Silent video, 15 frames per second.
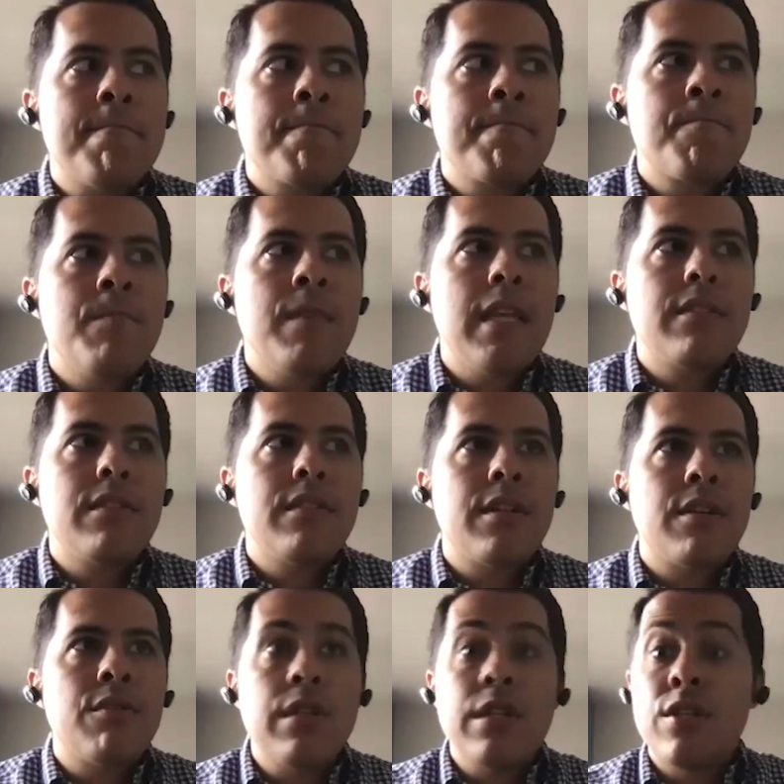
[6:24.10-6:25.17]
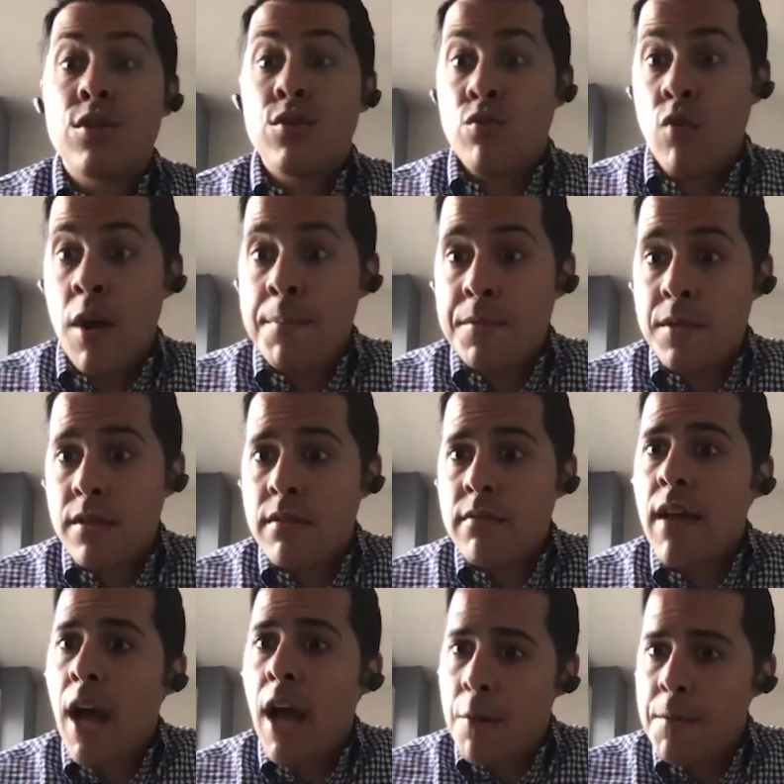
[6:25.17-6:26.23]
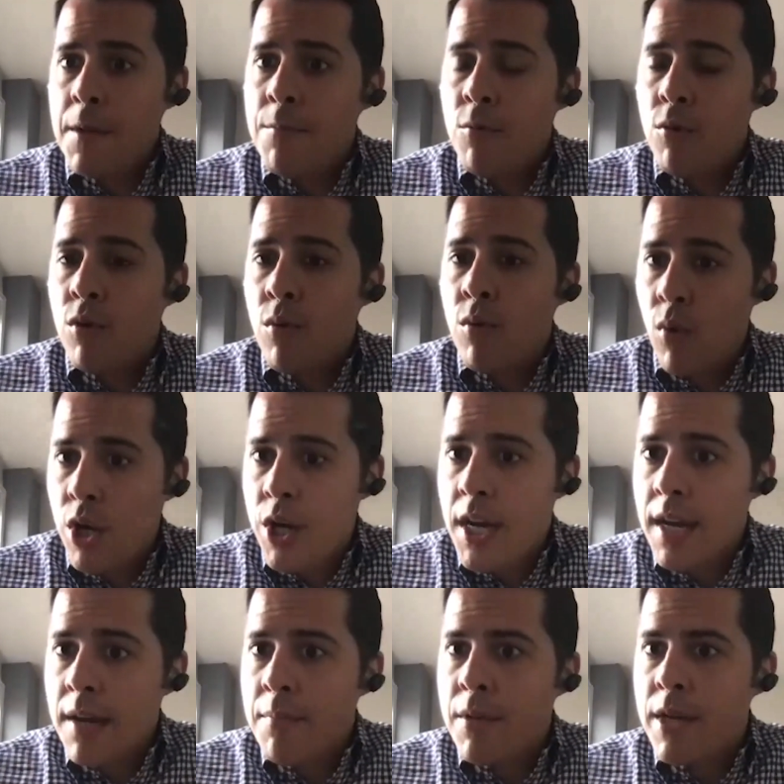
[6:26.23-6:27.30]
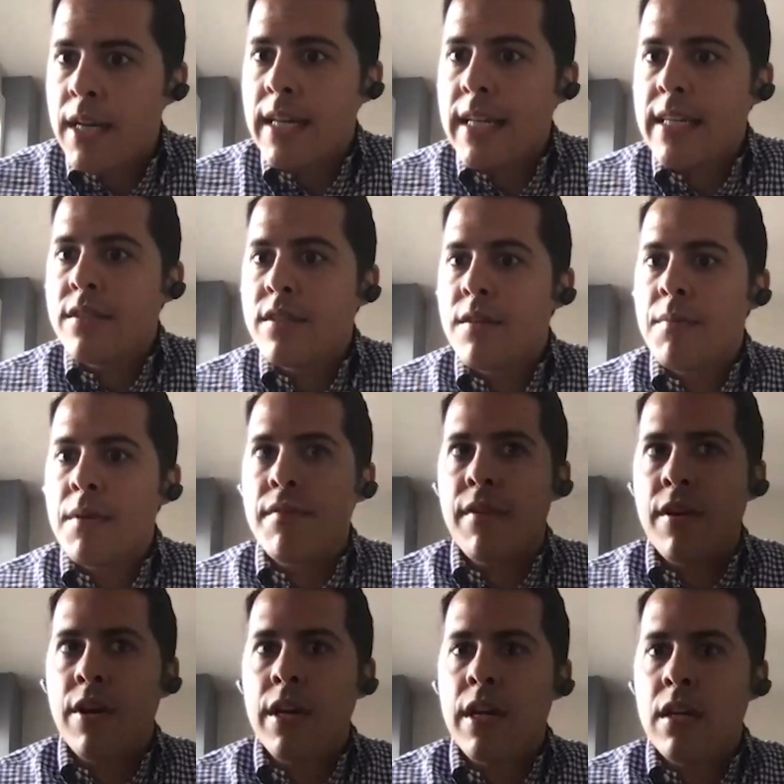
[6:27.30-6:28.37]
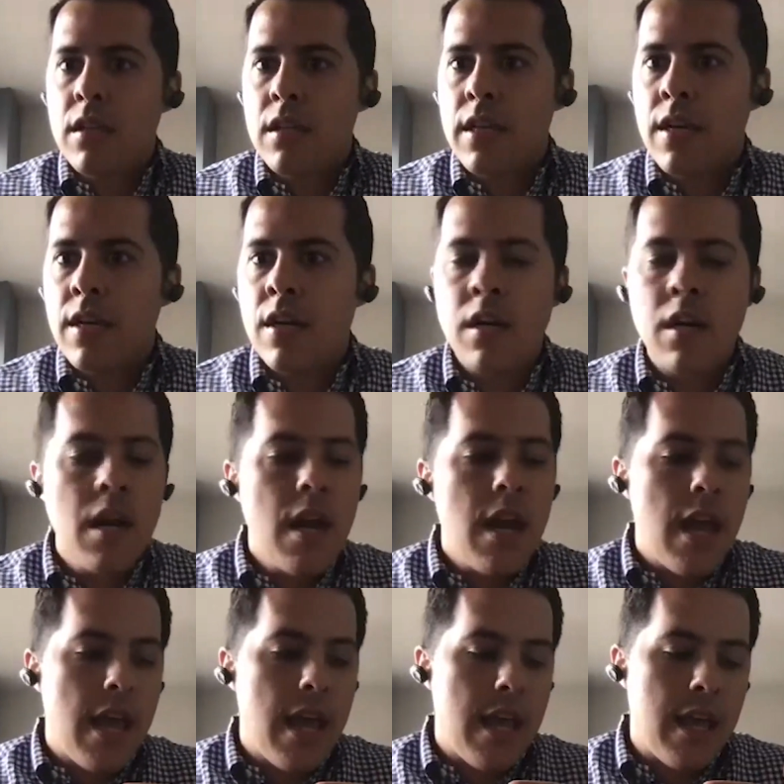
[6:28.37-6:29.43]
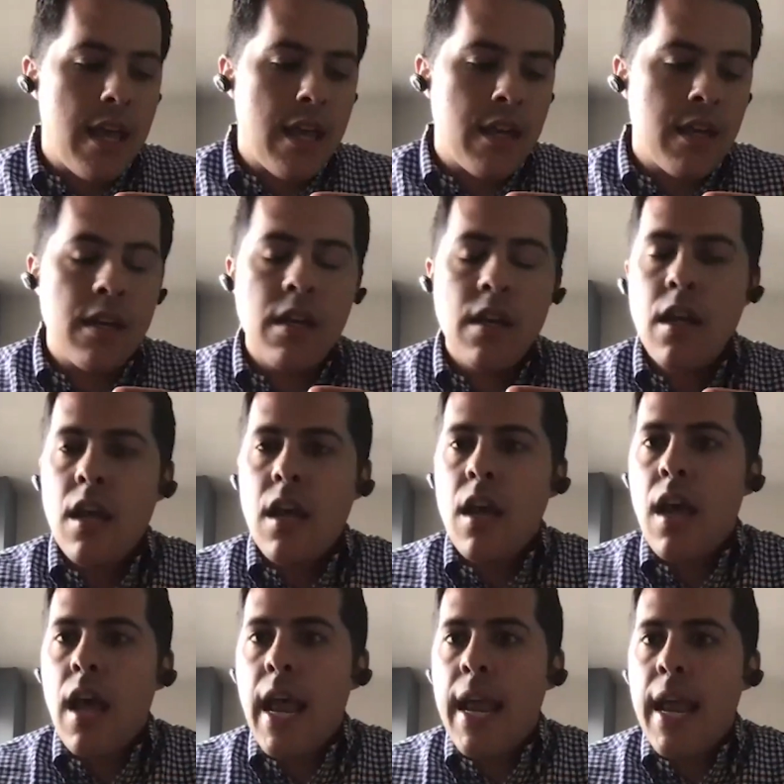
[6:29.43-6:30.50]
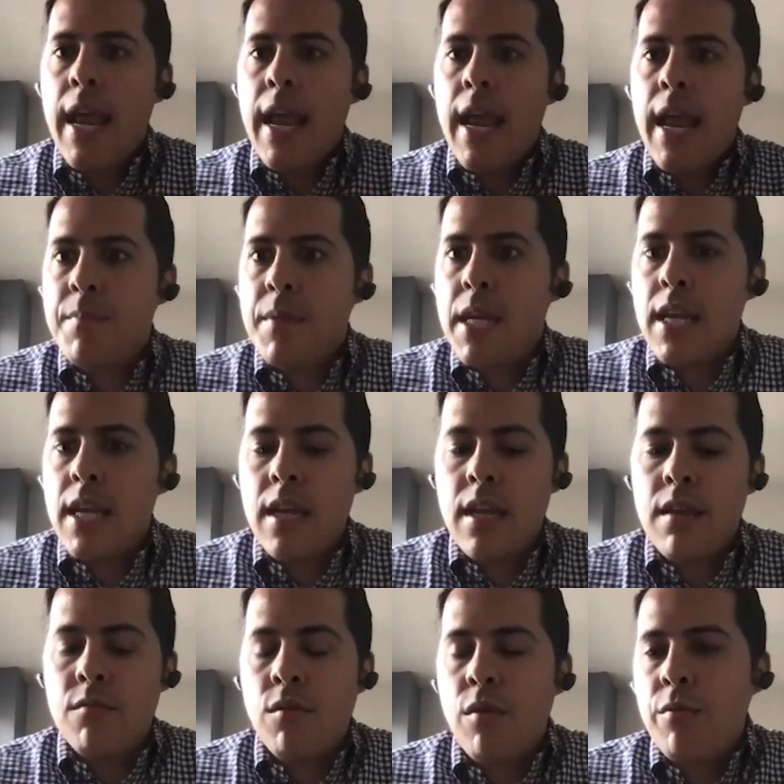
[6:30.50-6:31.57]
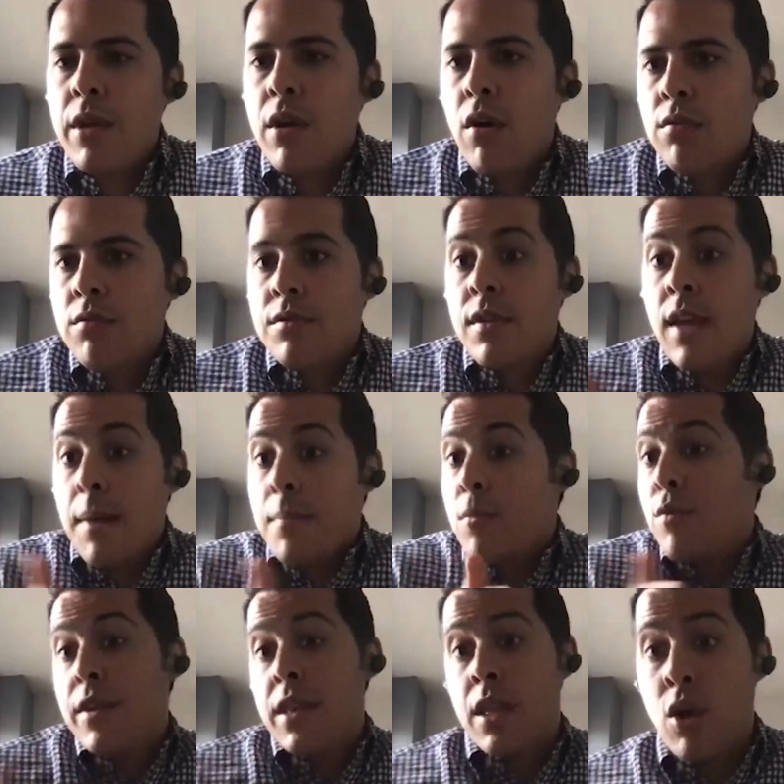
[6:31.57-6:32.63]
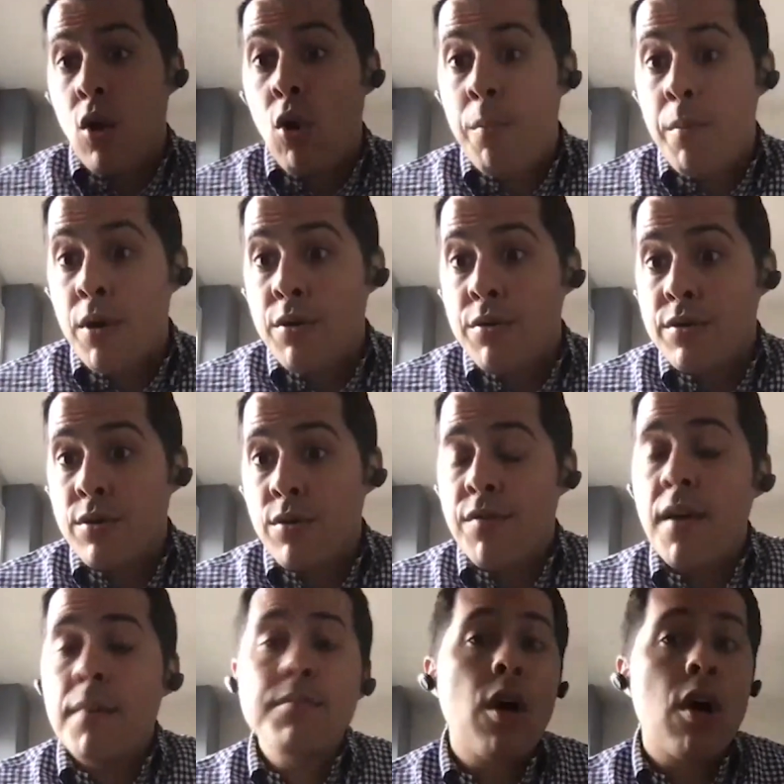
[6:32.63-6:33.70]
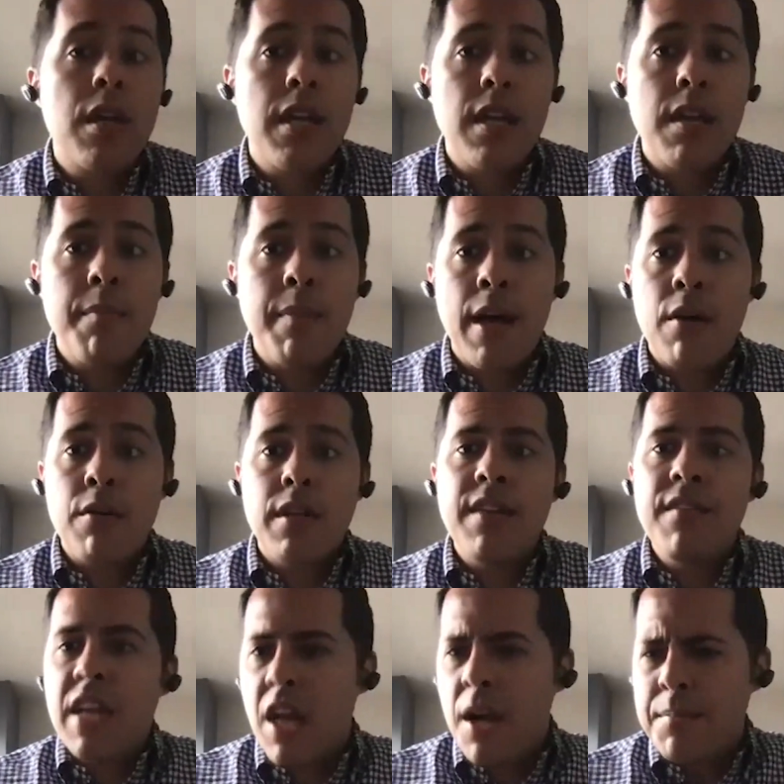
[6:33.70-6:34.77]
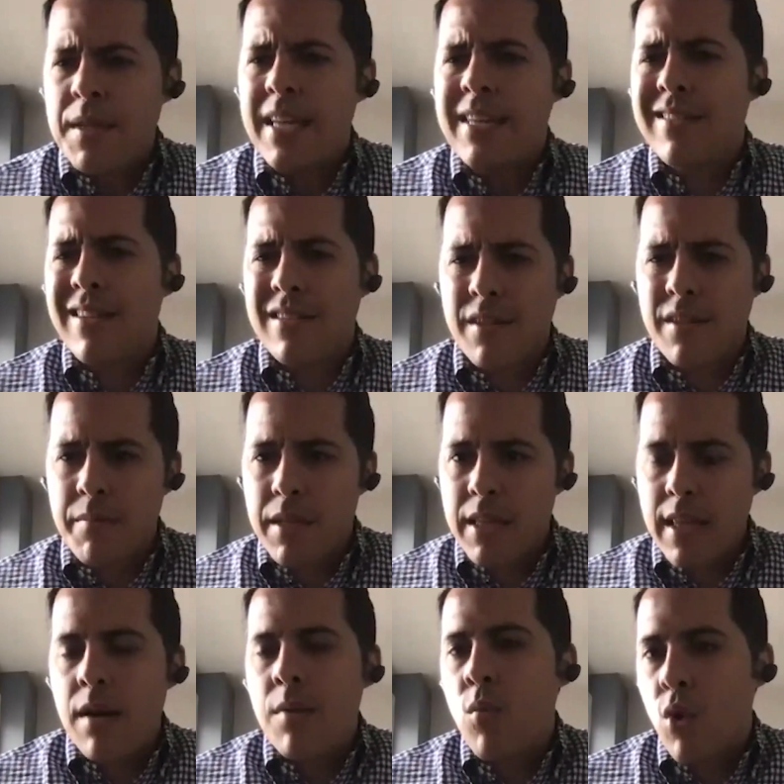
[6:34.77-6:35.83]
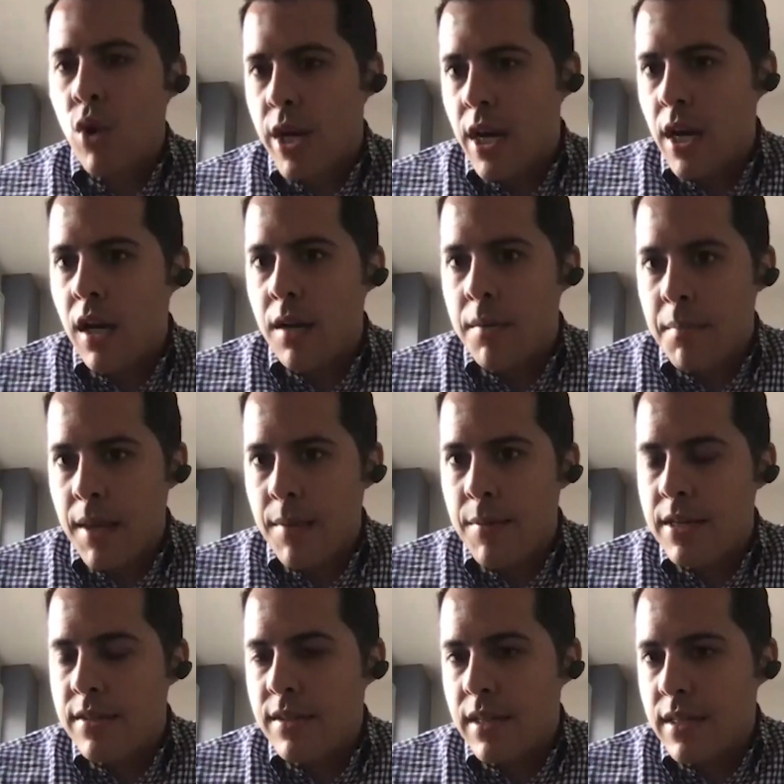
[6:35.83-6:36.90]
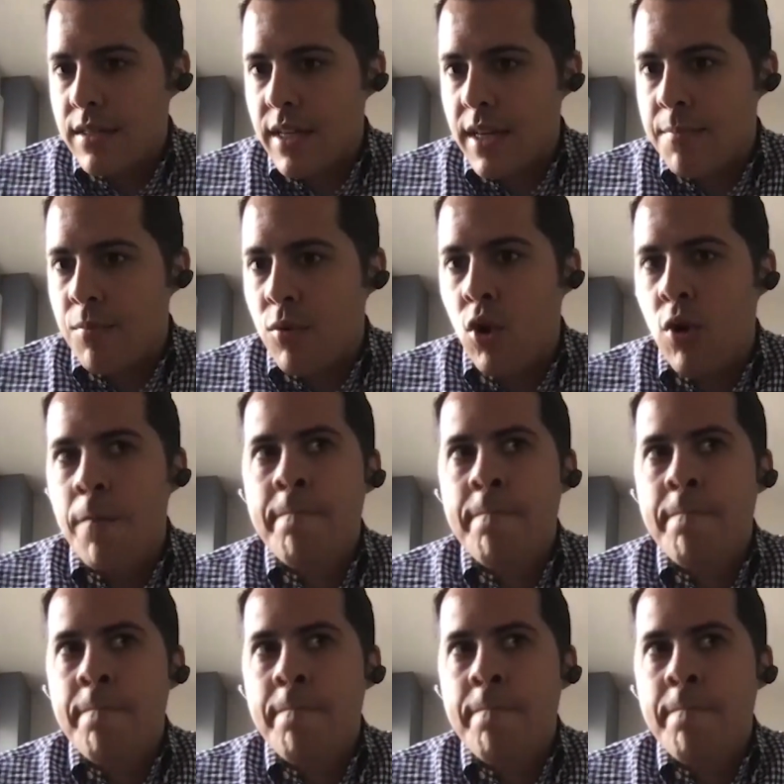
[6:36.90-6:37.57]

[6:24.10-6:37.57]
necessarily disrupt how people are working, but it needs to be very clear and able to be what we call not moving the goalposts. So if I'm talking about giving updates on something that I'm working on, maybe as an example,